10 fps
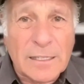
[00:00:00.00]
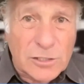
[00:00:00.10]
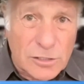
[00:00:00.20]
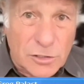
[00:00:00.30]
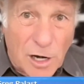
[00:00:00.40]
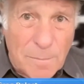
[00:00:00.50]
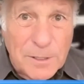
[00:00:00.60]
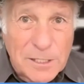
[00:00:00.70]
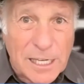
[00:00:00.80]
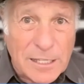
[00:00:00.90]
Trump
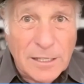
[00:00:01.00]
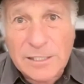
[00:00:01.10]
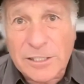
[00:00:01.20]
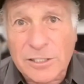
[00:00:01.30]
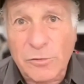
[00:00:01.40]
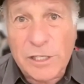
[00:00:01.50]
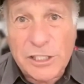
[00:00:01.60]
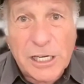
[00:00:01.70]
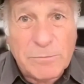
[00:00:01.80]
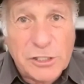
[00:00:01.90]
has said unless there's a
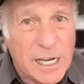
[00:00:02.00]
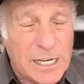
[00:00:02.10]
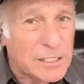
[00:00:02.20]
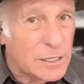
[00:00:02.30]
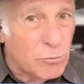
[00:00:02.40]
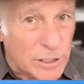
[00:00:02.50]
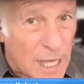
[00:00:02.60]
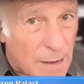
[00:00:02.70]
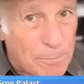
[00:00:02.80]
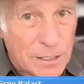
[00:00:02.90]
regime change, they will
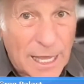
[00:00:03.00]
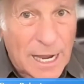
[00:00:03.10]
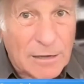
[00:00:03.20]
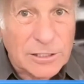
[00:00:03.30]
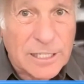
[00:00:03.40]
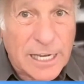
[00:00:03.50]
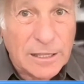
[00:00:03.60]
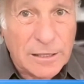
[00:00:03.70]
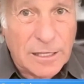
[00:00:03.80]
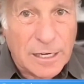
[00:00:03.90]
not be allowed to
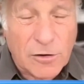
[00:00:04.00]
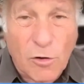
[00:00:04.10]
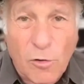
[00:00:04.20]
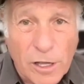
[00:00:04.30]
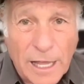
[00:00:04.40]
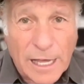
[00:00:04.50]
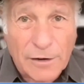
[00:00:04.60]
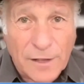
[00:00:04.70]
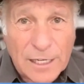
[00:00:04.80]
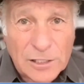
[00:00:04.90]
take their oil out
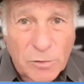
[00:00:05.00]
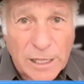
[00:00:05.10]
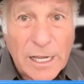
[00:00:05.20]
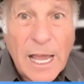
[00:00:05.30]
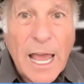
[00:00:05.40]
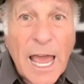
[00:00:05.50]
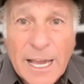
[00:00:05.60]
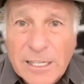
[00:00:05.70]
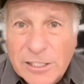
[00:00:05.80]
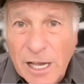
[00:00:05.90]
of Venezuela.
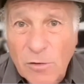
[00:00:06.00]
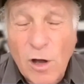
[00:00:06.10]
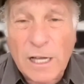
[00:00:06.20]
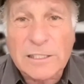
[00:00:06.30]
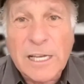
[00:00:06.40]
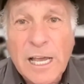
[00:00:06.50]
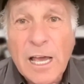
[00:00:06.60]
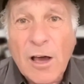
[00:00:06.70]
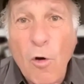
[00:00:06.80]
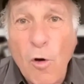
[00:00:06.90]
Exxon wants
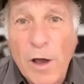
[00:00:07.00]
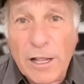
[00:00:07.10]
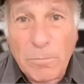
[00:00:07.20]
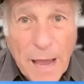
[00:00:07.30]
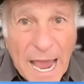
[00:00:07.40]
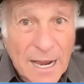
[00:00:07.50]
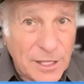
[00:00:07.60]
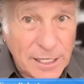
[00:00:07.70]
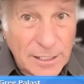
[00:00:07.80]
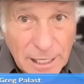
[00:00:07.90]
oil back.
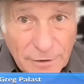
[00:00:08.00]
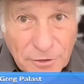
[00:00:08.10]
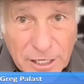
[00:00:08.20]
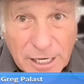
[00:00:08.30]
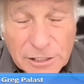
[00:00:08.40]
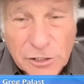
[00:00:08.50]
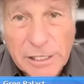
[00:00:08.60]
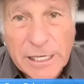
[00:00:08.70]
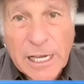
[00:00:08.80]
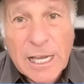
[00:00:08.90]
They left the
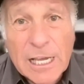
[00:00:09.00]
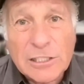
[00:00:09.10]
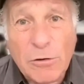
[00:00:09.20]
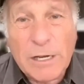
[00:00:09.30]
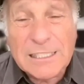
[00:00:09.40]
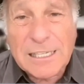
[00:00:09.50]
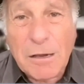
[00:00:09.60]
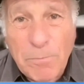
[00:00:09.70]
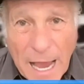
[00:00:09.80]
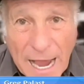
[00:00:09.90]
country. So it's
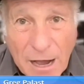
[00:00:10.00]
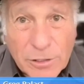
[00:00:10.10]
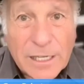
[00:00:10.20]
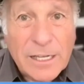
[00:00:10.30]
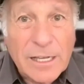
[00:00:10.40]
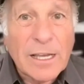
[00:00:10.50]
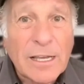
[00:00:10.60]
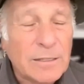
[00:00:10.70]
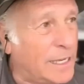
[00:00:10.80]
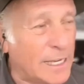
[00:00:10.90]
about,
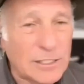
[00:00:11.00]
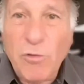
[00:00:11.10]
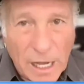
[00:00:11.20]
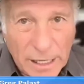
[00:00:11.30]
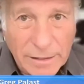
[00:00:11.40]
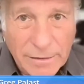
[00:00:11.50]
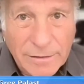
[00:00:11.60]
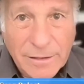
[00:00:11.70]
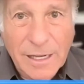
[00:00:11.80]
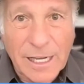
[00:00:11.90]
guess what?
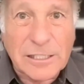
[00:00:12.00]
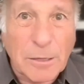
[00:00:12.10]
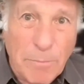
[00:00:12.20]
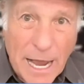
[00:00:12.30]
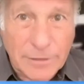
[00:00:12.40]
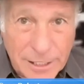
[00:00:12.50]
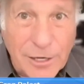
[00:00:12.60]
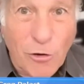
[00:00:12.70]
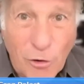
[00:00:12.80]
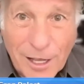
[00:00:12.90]
It's about the
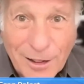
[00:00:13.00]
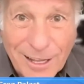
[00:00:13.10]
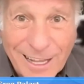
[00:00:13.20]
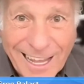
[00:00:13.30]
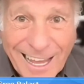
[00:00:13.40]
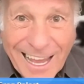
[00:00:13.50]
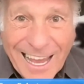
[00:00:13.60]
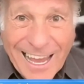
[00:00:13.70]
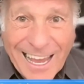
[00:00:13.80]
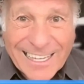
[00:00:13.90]
oil.
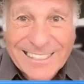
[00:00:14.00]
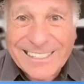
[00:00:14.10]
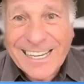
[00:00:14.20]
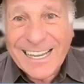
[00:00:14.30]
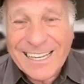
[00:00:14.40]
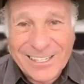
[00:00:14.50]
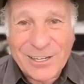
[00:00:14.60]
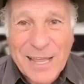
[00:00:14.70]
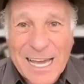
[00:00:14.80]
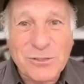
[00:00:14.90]
And,
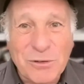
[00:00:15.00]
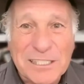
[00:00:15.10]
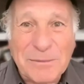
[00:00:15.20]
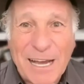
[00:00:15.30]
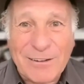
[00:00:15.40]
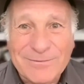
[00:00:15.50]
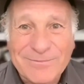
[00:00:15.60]
that's what it's about.